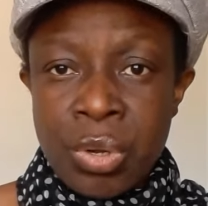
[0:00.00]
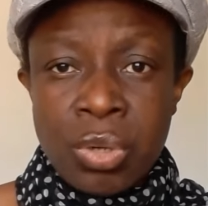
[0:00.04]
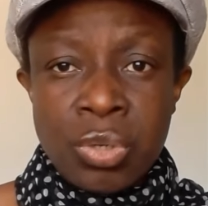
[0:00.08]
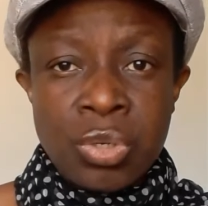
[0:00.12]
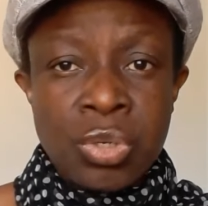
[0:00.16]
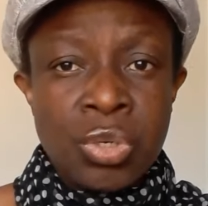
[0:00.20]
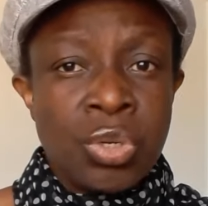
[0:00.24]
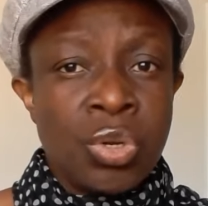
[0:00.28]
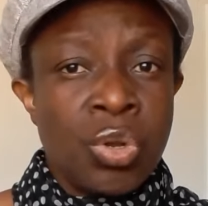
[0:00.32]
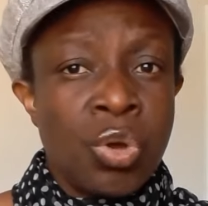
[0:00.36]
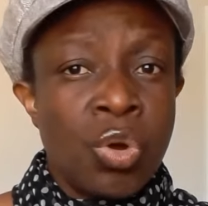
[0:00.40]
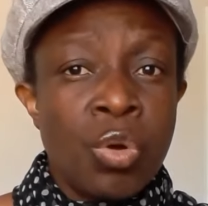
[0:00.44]

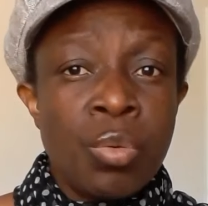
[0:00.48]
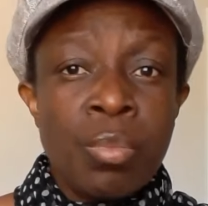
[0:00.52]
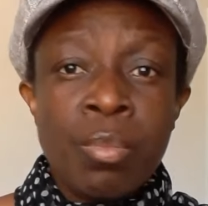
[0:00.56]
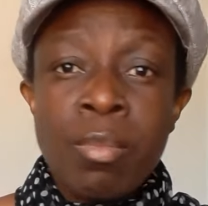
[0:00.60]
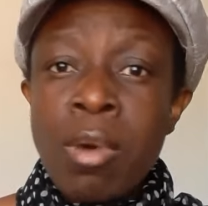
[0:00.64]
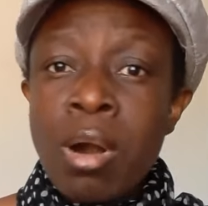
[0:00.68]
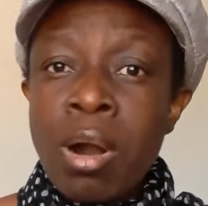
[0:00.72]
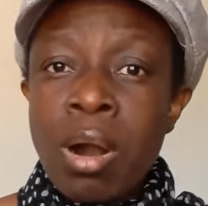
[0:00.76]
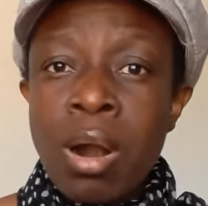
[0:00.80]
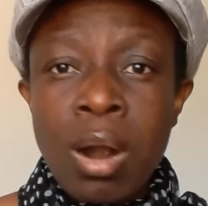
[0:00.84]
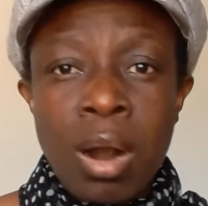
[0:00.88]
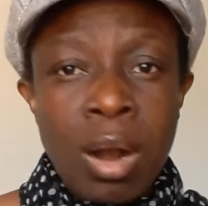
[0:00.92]
No
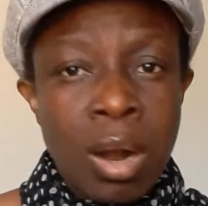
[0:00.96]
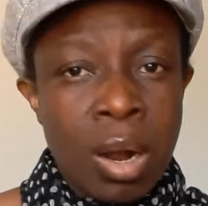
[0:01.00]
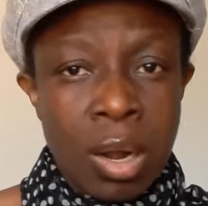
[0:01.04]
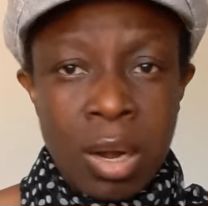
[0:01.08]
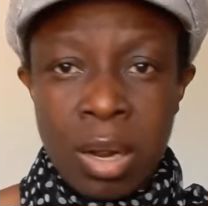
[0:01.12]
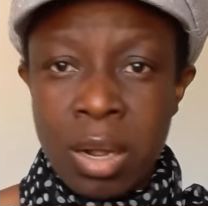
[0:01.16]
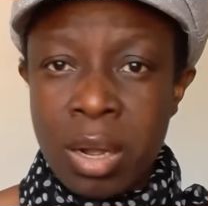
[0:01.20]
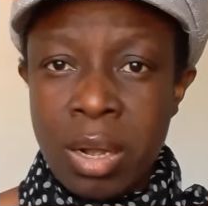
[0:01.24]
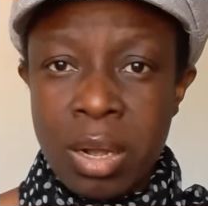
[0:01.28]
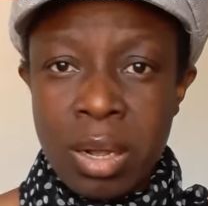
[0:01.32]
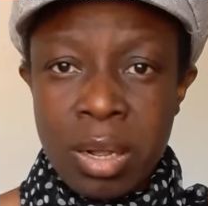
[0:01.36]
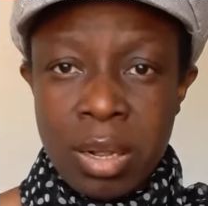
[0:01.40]
mark,
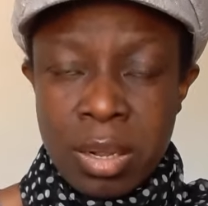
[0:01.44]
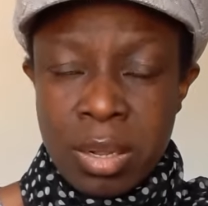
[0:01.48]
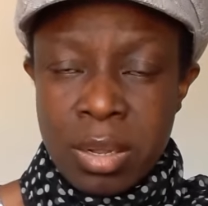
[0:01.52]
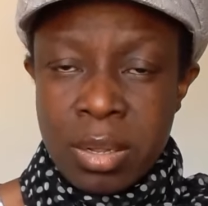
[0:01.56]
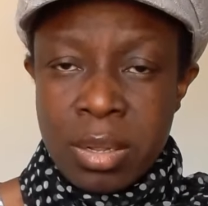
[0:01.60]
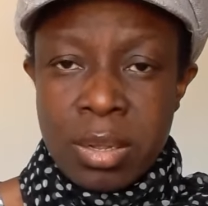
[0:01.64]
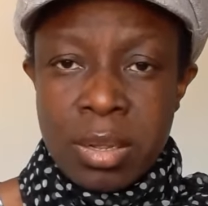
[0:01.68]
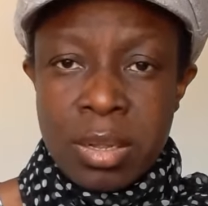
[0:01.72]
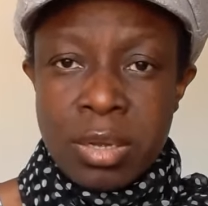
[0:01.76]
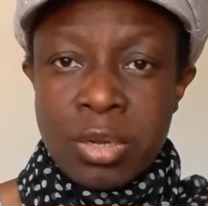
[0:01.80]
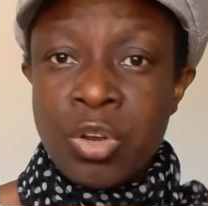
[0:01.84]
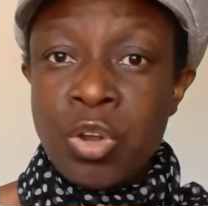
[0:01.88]

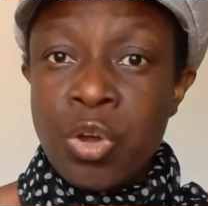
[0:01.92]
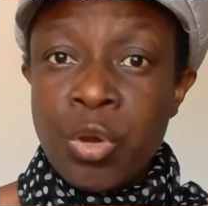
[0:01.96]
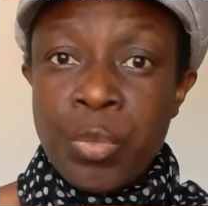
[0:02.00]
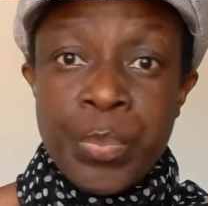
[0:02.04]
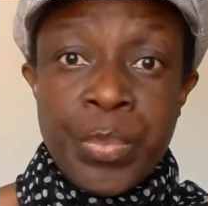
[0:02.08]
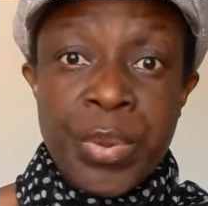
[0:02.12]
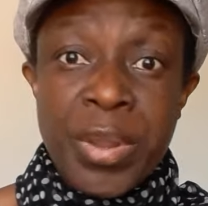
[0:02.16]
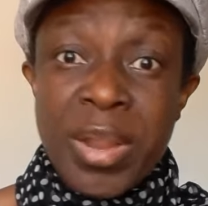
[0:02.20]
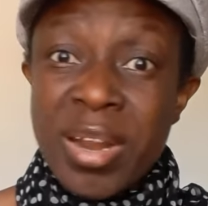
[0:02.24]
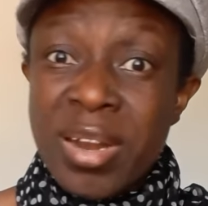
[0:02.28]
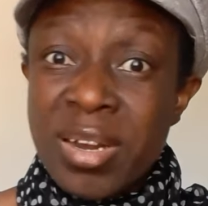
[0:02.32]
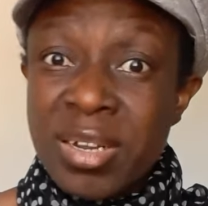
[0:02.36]
no
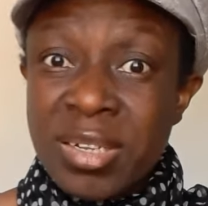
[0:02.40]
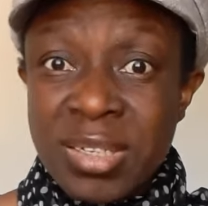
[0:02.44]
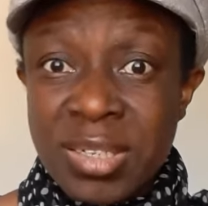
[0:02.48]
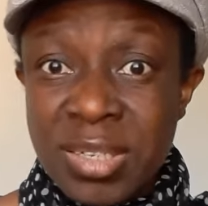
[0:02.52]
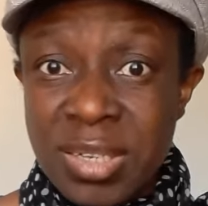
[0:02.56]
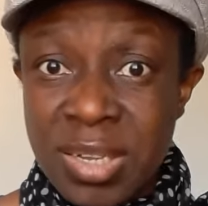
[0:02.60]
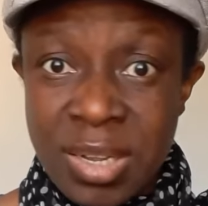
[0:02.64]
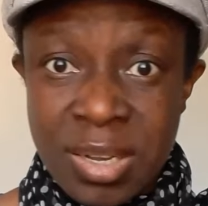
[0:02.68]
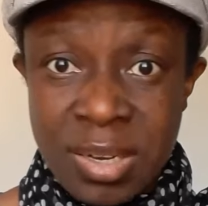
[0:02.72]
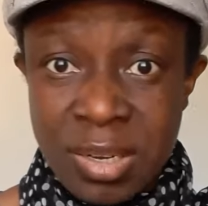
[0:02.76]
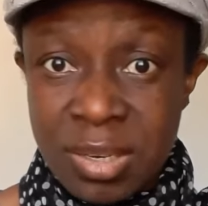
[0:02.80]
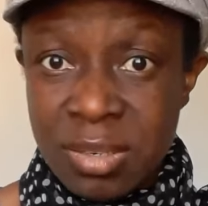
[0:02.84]

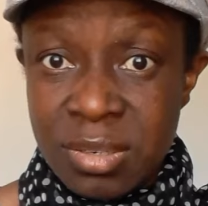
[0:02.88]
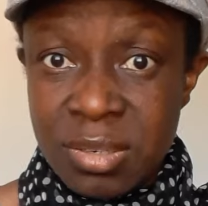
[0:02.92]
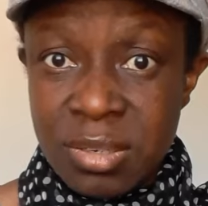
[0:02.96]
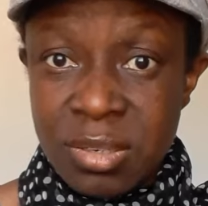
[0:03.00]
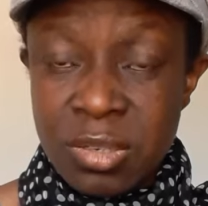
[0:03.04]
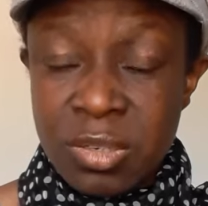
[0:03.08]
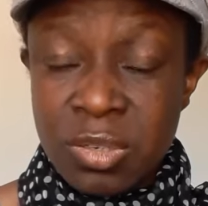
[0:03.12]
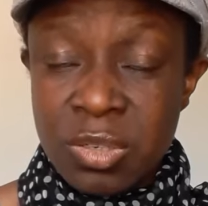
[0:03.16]
piercing,